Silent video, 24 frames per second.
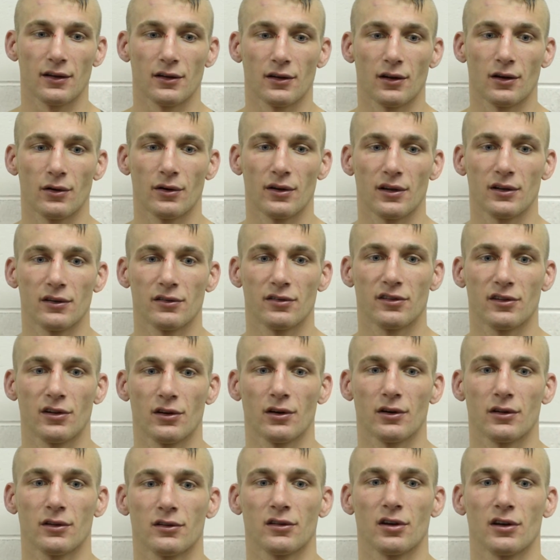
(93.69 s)
You know, he
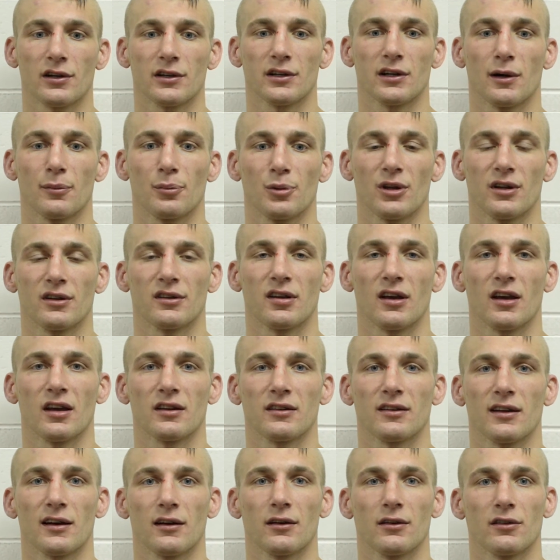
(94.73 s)
still took a couple of
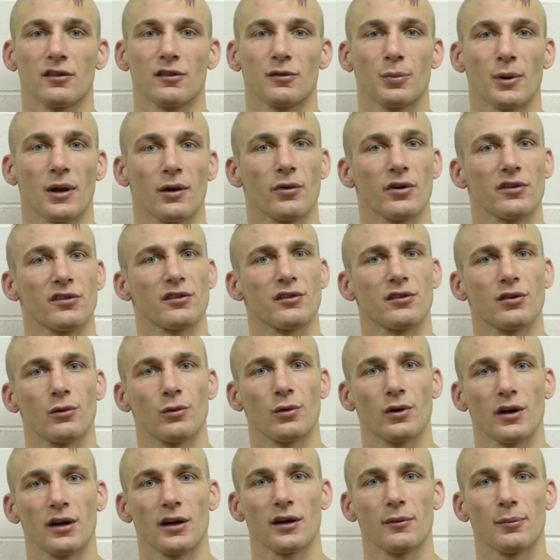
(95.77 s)
takedowns, but I wasn't too
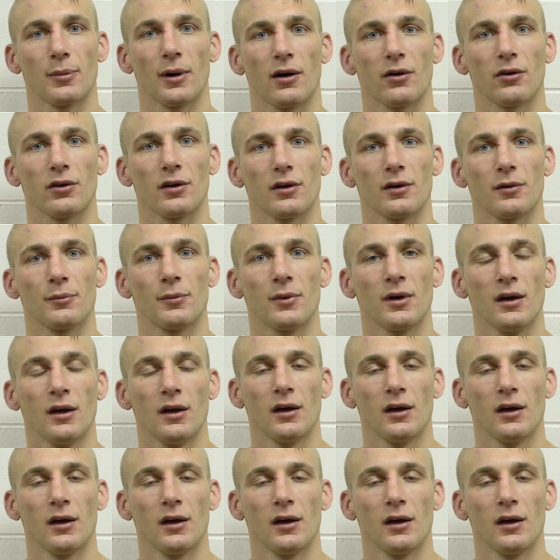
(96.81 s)
worried about him.